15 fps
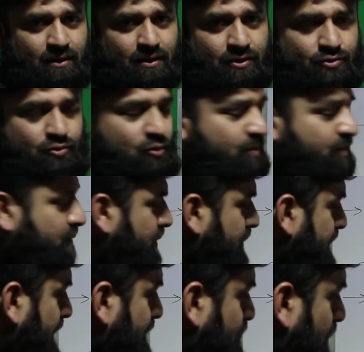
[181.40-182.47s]
So
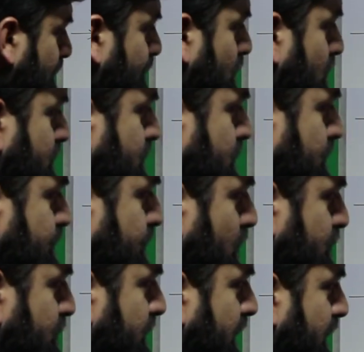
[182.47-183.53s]
network
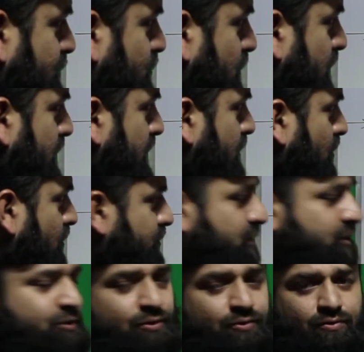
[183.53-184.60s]
portion actually
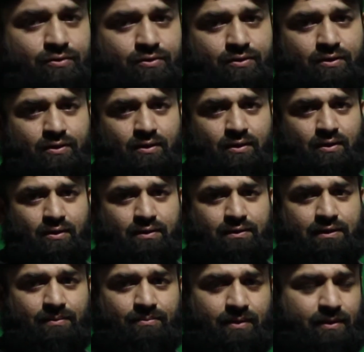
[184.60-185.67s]
constitutes
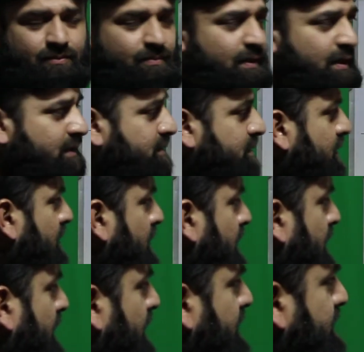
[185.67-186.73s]
subnet mask,
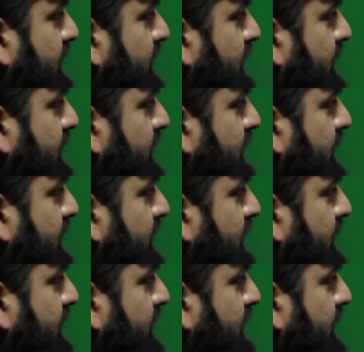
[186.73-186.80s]
and as